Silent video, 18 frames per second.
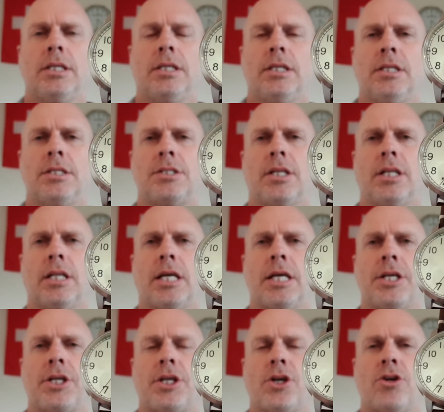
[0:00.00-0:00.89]
It's a
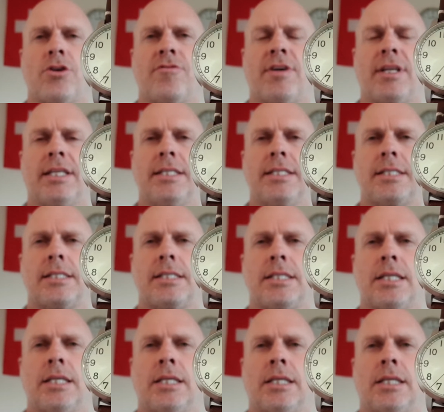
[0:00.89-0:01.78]
Leica
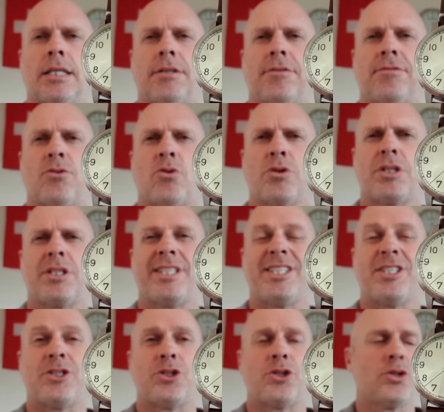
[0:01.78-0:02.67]
Valencia
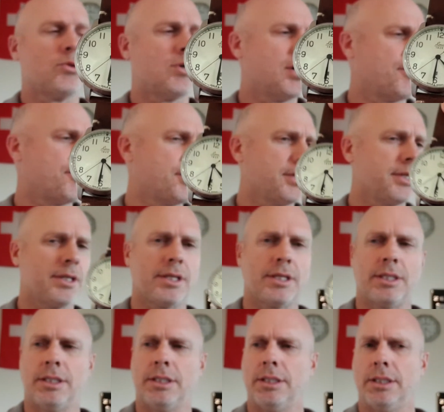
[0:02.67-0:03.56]
42, I think.